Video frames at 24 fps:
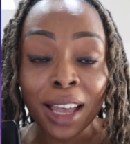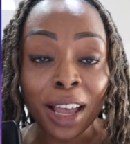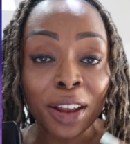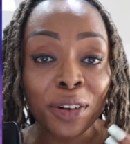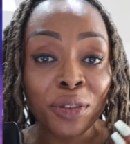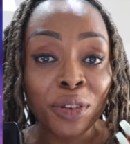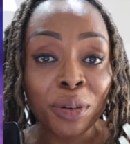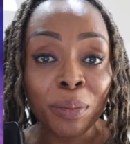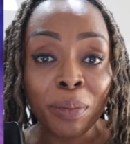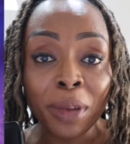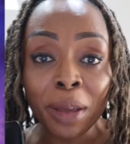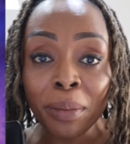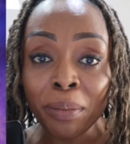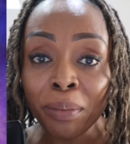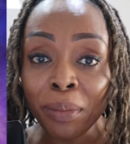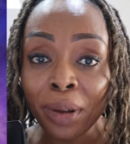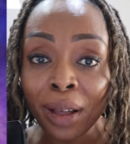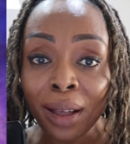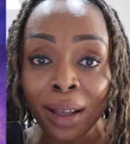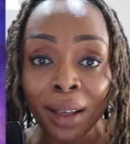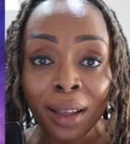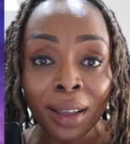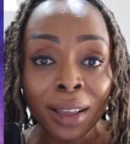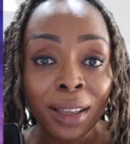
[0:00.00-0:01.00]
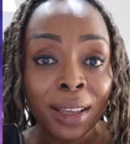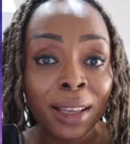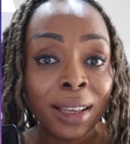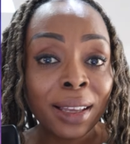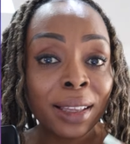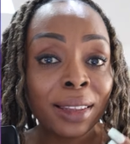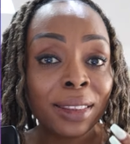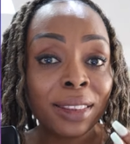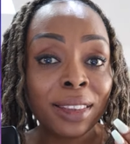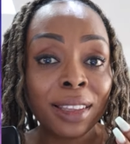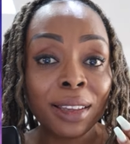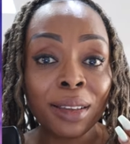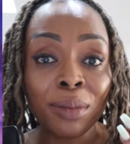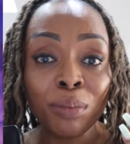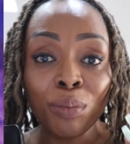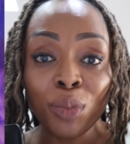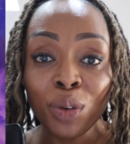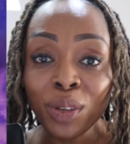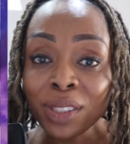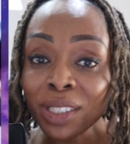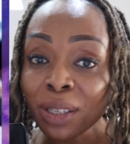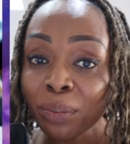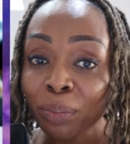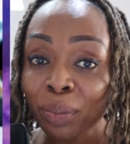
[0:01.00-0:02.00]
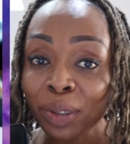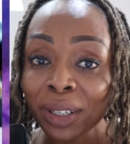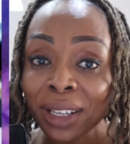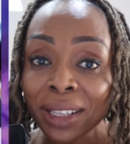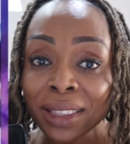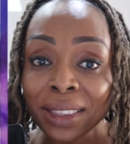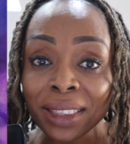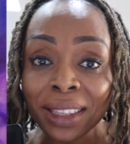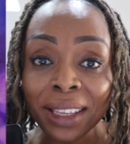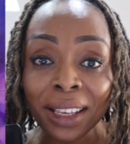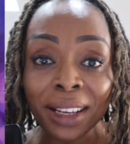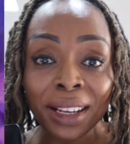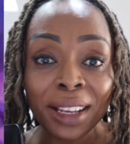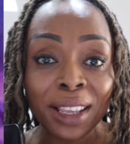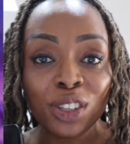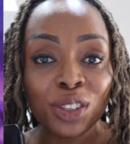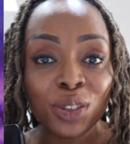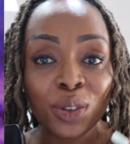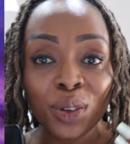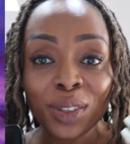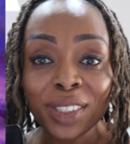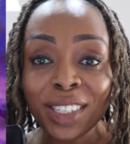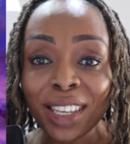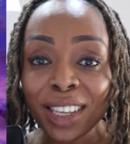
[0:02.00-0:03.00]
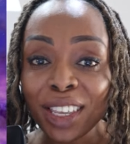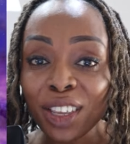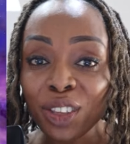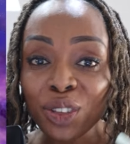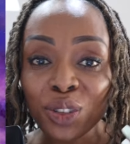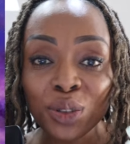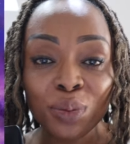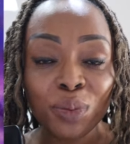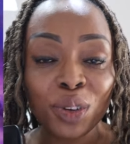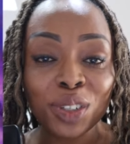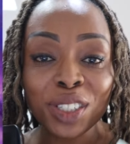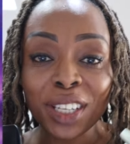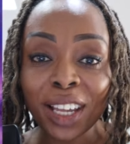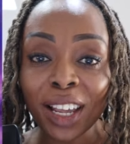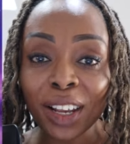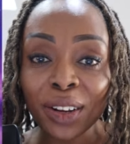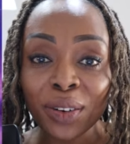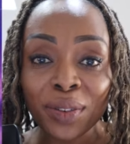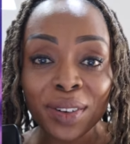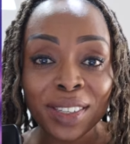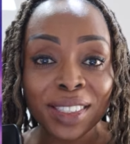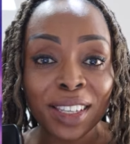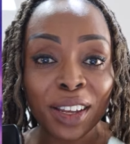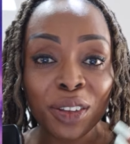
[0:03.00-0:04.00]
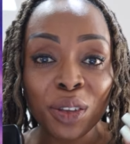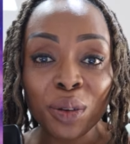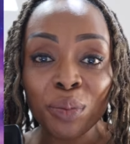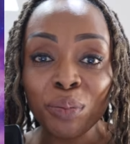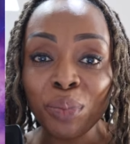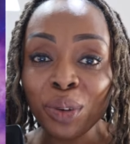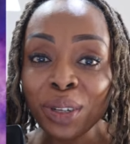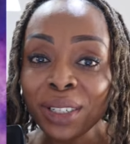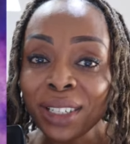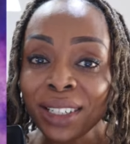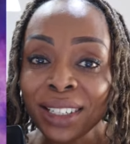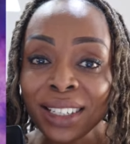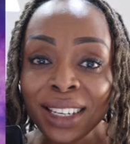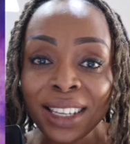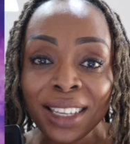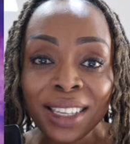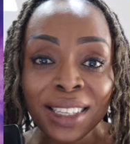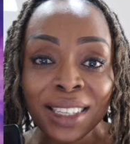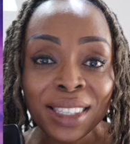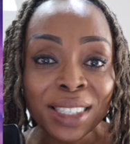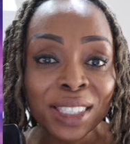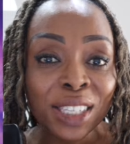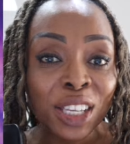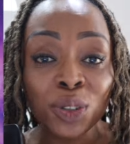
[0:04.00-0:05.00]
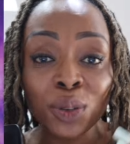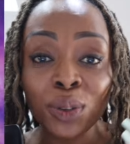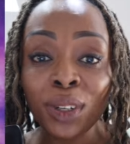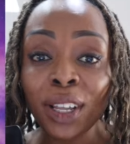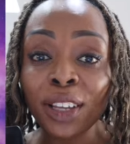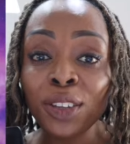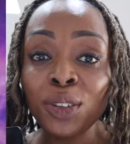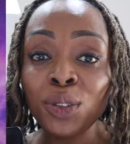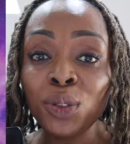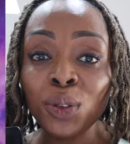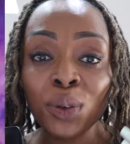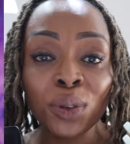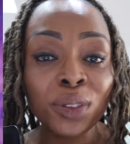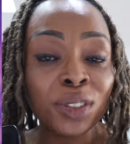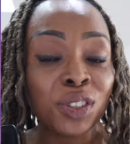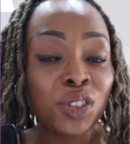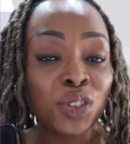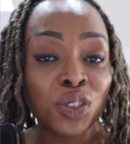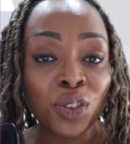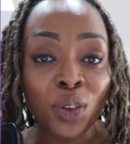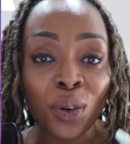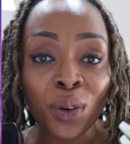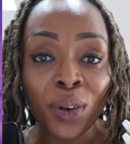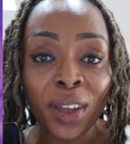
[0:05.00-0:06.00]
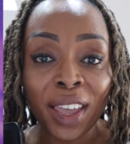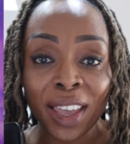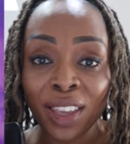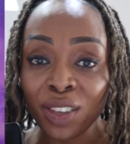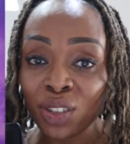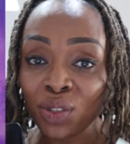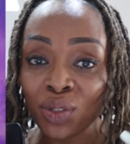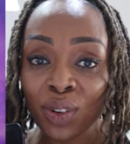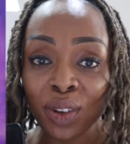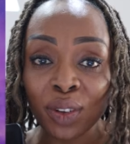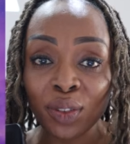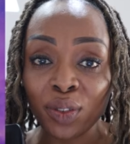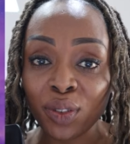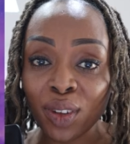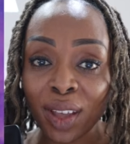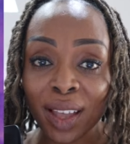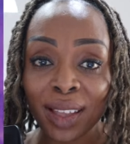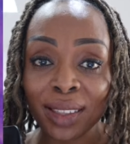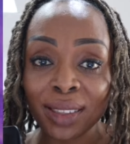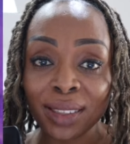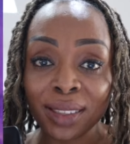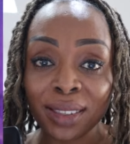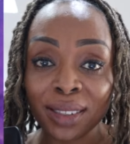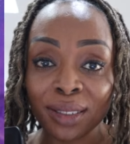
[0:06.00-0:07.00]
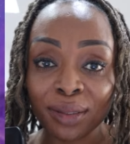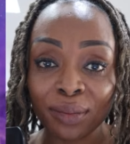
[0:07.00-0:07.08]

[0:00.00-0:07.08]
And remember, the most important thing is not taking too much calories than your body needs so that you don't store extra fat.